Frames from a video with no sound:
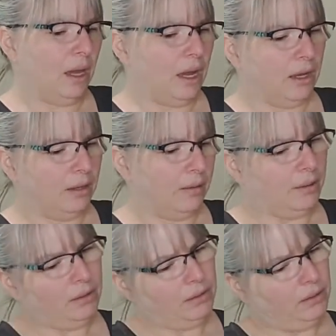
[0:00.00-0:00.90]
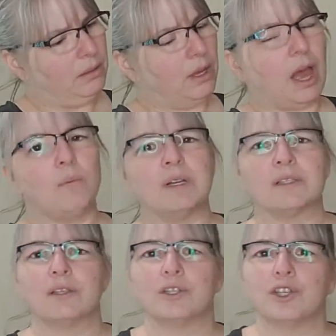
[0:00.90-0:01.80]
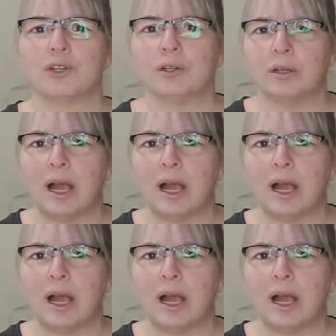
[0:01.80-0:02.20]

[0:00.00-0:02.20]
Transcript: I wasn't sure